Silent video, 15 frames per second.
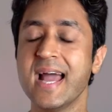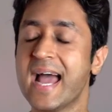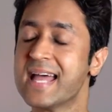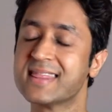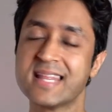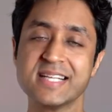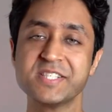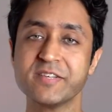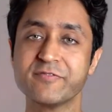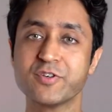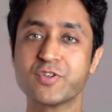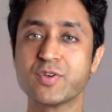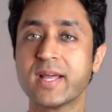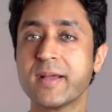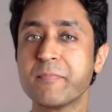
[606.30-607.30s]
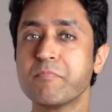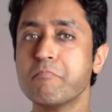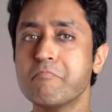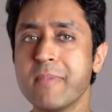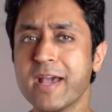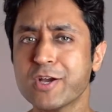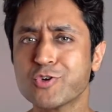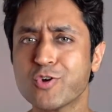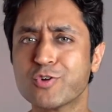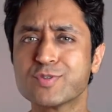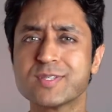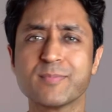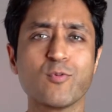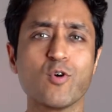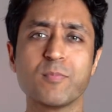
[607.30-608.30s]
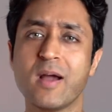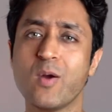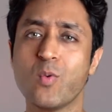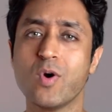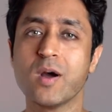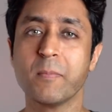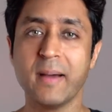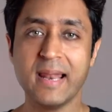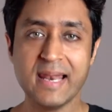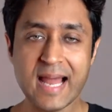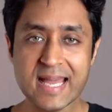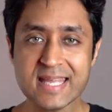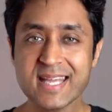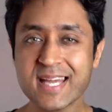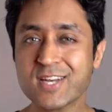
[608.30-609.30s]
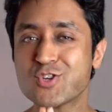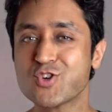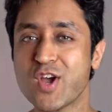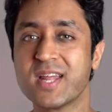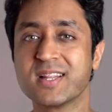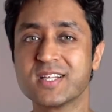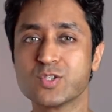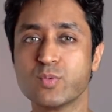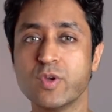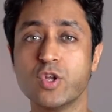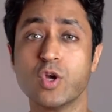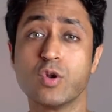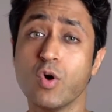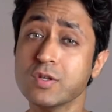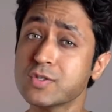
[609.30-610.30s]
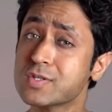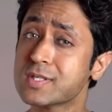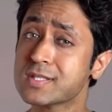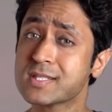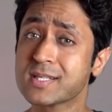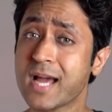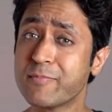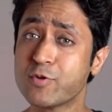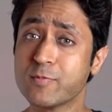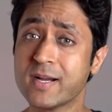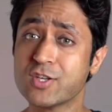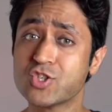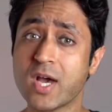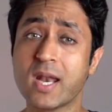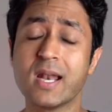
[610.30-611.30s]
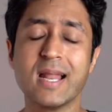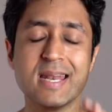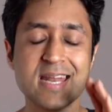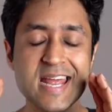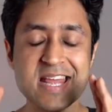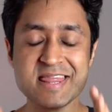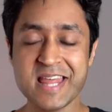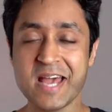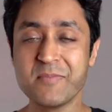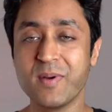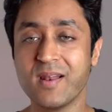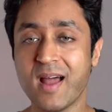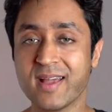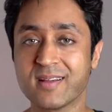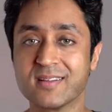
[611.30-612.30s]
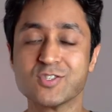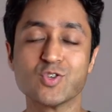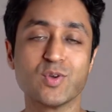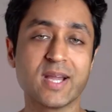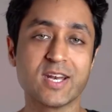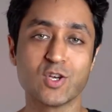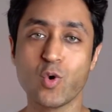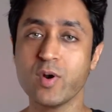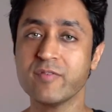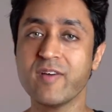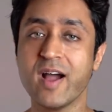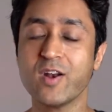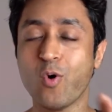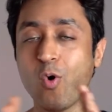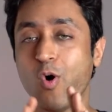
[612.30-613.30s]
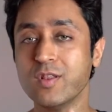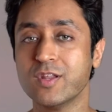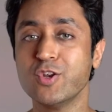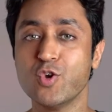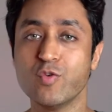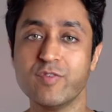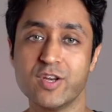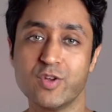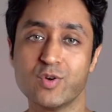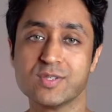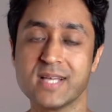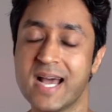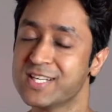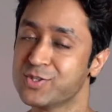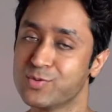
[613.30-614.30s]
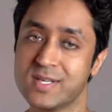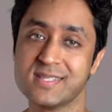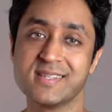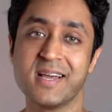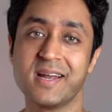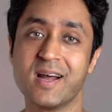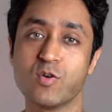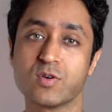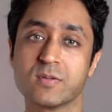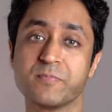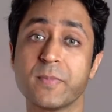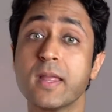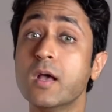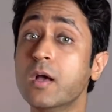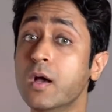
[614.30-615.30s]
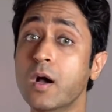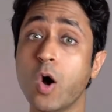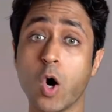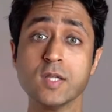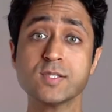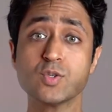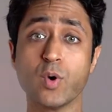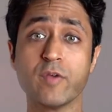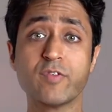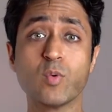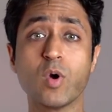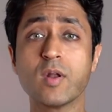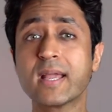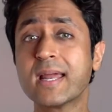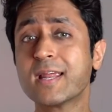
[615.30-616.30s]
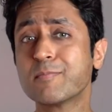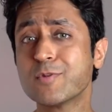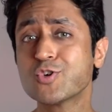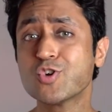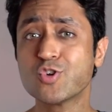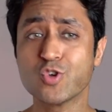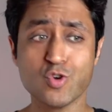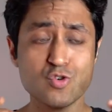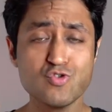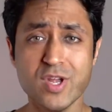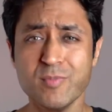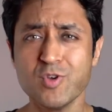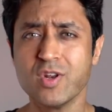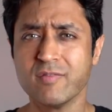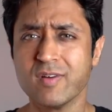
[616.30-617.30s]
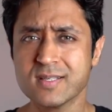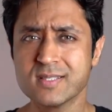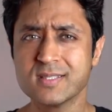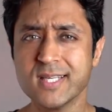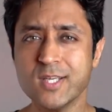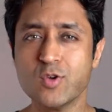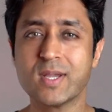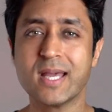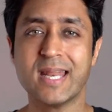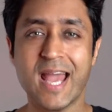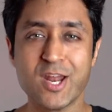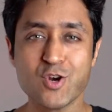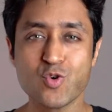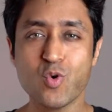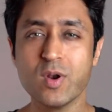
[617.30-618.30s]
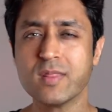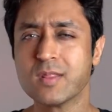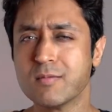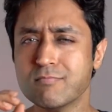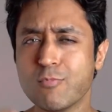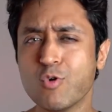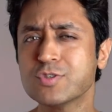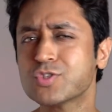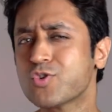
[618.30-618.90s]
And that's it for today. Make sure to support my work by liking and sharing this video, and also subscribe to my channel and hit that bell icon so you get notified all the new videos as soon as they are up. Also, if you want to get admission to your dream university, you can enroll in the most